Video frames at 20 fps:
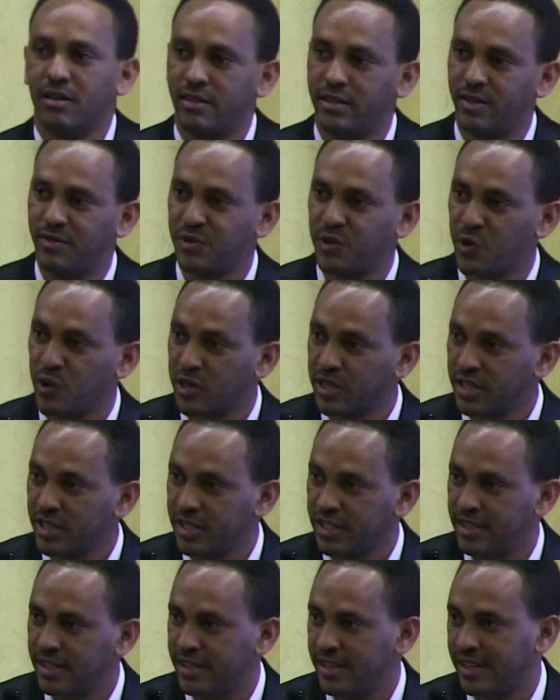Good afternoon.
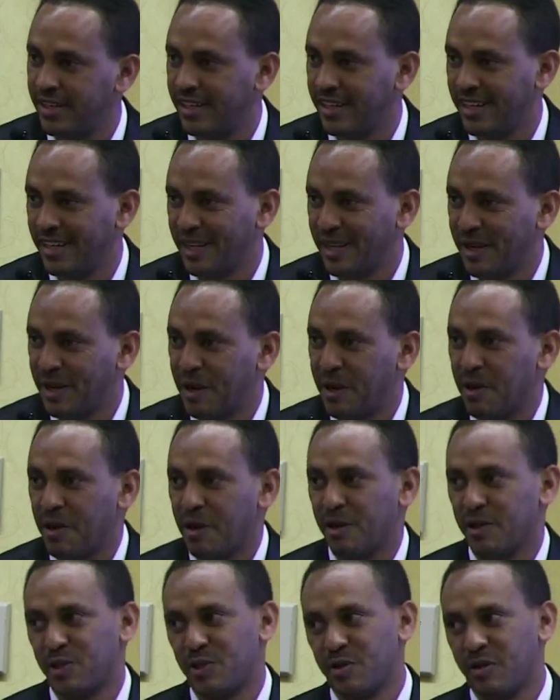
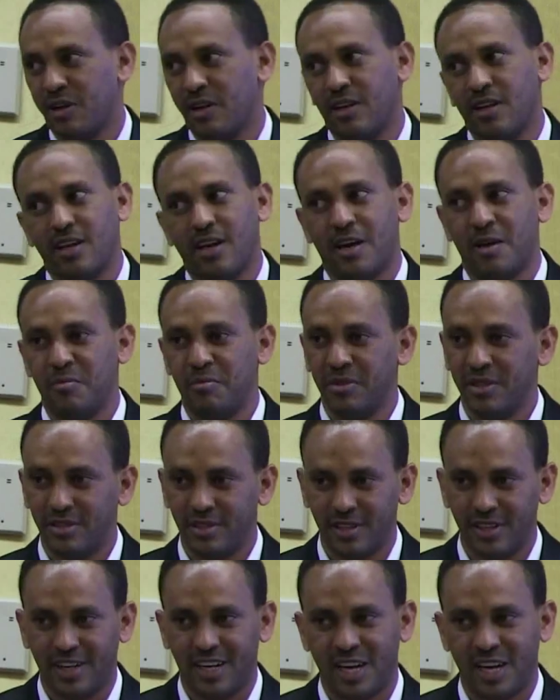Actually, I'm Mr.